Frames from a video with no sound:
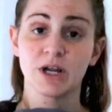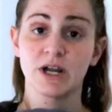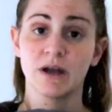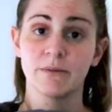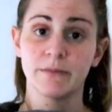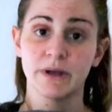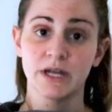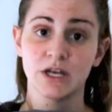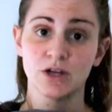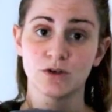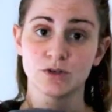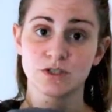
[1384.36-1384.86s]
bring out
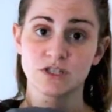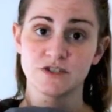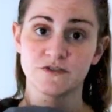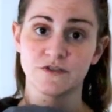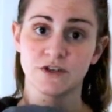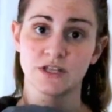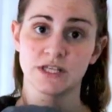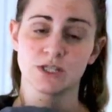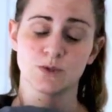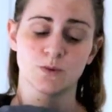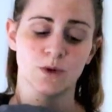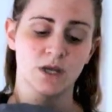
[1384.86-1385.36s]
my notes
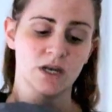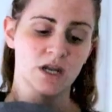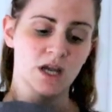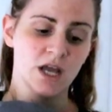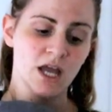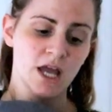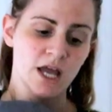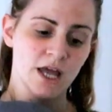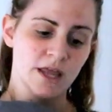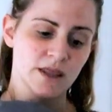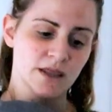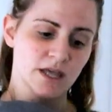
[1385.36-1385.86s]
for this one.
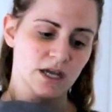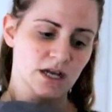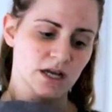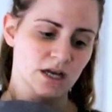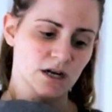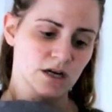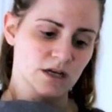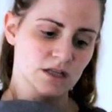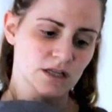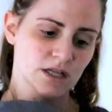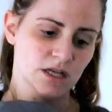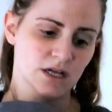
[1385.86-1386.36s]
They
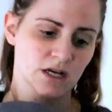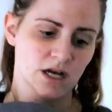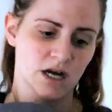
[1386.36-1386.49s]
currently